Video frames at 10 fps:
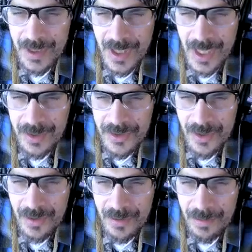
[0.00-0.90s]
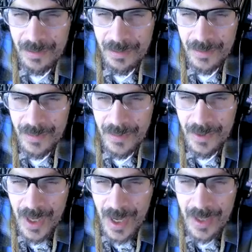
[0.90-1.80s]
And so
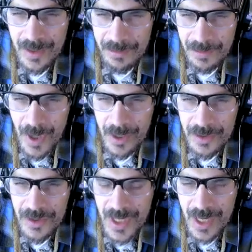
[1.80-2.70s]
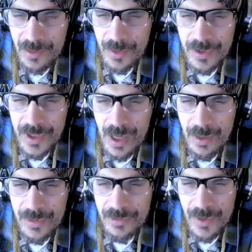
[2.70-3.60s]
I understand where you're
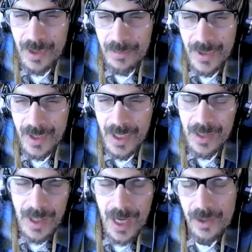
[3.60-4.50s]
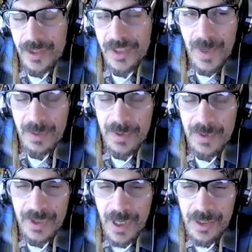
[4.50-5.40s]
coming from. I don't expect
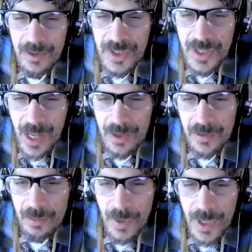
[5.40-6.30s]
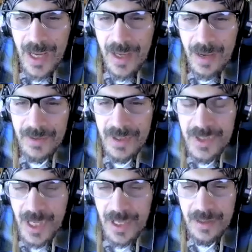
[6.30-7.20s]
people to understand what I have to
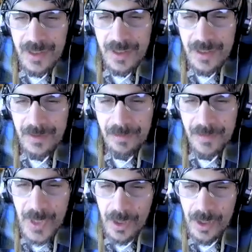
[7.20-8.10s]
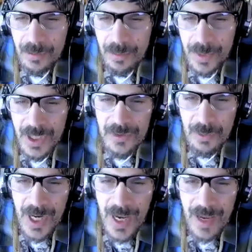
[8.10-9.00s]
say, because
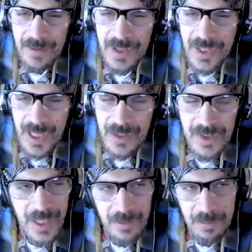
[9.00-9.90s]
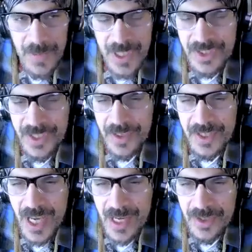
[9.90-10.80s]
what I have to say is like me
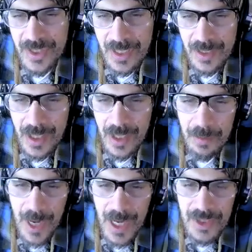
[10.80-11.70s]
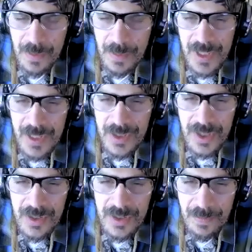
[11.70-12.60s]
synthesizing my
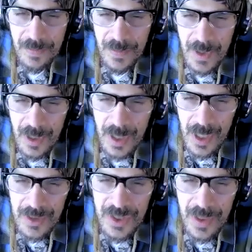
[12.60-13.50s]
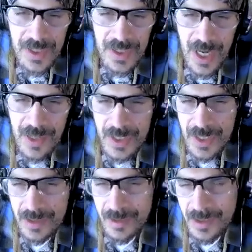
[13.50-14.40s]
experiences and
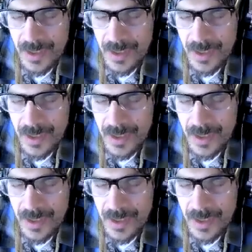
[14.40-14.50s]
synthesizing,